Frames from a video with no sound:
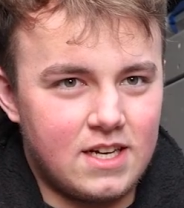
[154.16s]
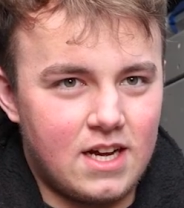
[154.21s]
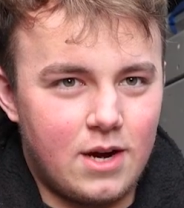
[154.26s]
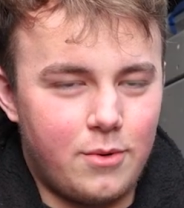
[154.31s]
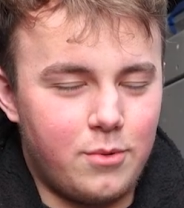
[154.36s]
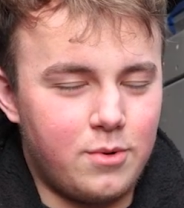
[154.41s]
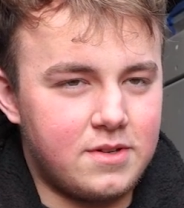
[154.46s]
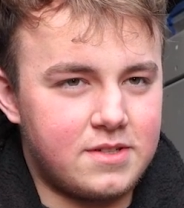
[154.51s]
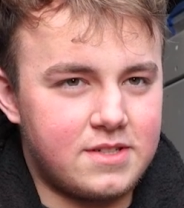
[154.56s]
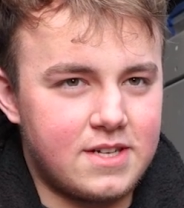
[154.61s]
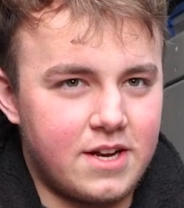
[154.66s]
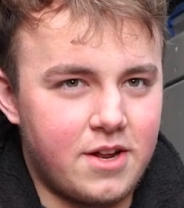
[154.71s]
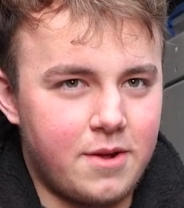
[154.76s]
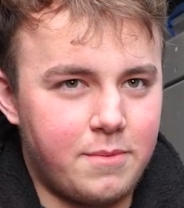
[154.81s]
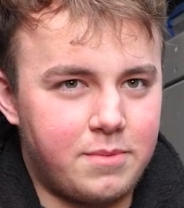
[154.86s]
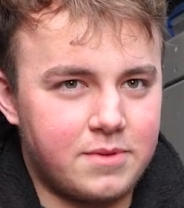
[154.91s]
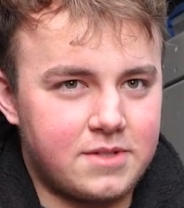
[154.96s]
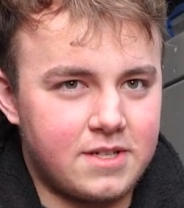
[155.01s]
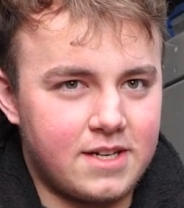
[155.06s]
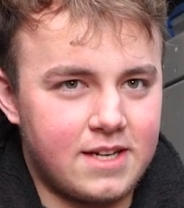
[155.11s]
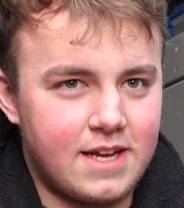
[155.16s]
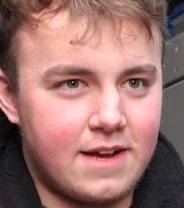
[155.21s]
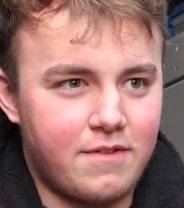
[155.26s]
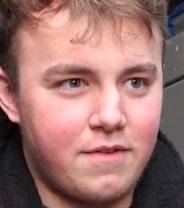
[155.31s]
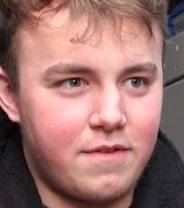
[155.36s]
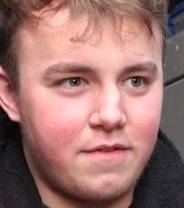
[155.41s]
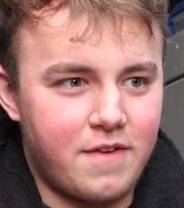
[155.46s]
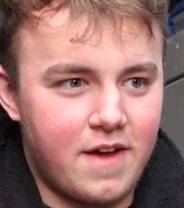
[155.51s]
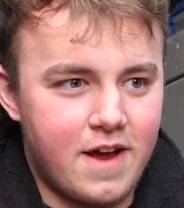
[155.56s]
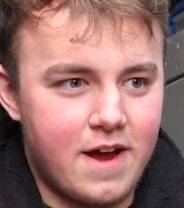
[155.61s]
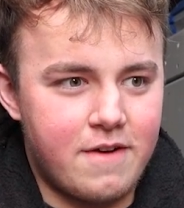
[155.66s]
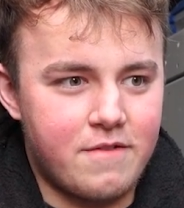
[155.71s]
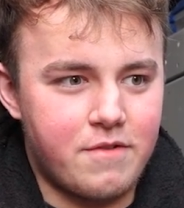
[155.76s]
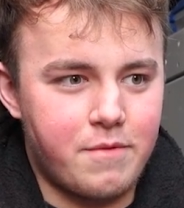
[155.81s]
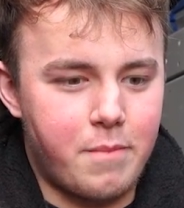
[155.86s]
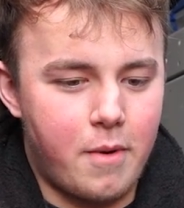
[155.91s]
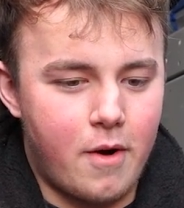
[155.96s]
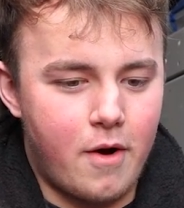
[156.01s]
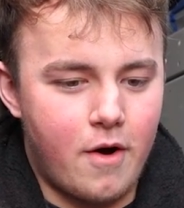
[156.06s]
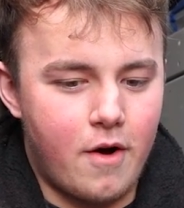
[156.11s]
I wouldn't say I don't particularly have a
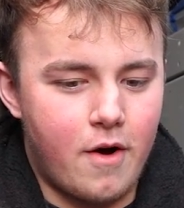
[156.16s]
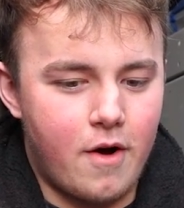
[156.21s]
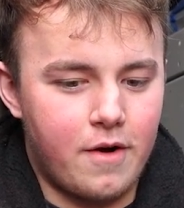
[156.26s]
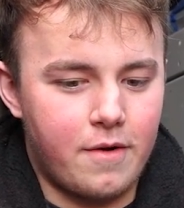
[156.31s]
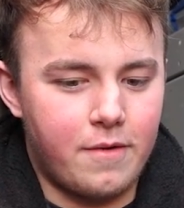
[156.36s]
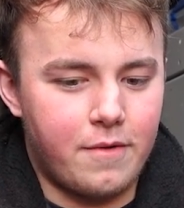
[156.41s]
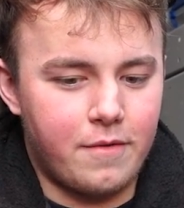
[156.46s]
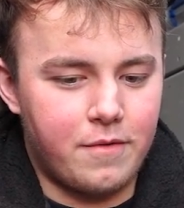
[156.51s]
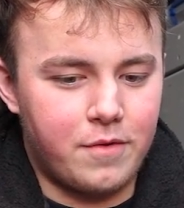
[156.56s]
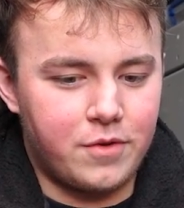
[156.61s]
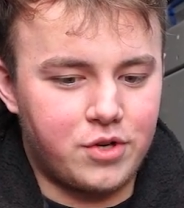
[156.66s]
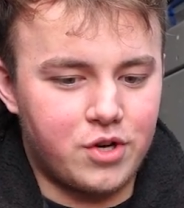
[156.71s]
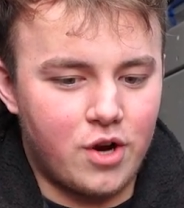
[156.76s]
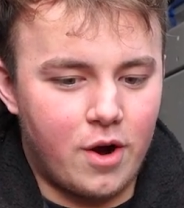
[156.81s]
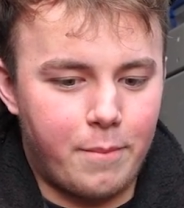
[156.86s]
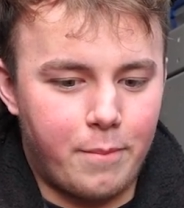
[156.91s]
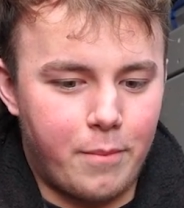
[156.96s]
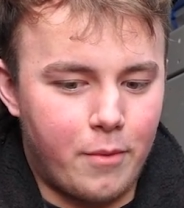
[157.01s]
favourite part of the job,